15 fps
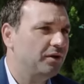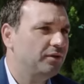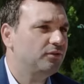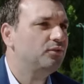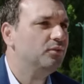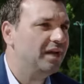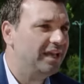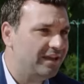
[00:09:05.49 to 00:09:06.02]

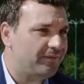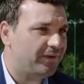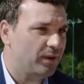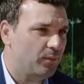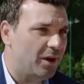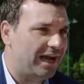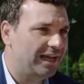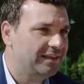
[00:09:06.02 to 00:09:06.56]
to
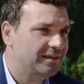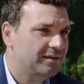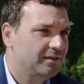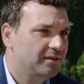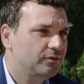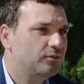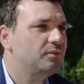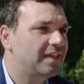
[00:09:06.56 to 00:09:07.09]
everyone
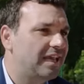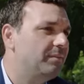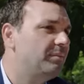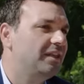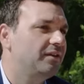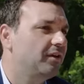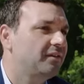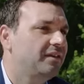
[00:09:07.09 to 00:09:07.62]
to take
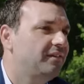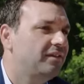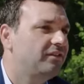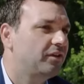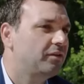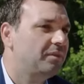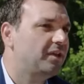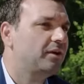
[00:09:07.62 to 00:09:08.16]
better
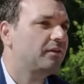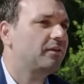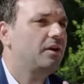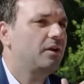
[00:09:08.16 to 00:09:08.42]
decisions. Because,